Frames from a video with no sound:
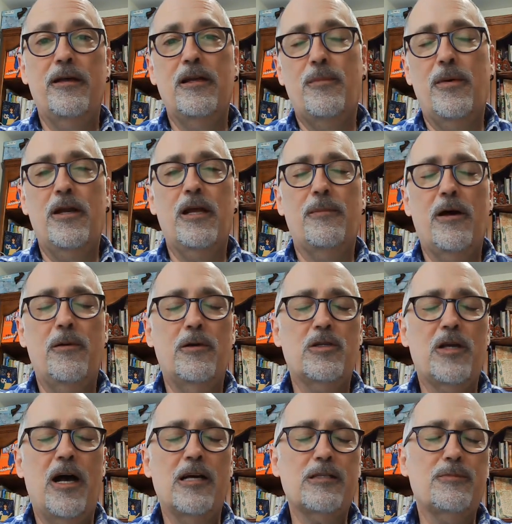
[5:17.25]
depending upon which
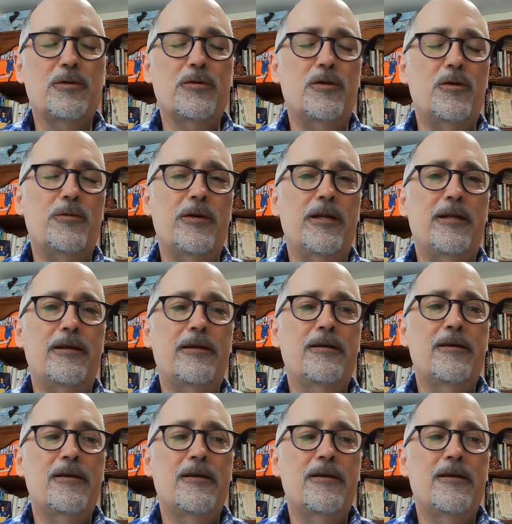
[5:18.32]
gospel you're reading.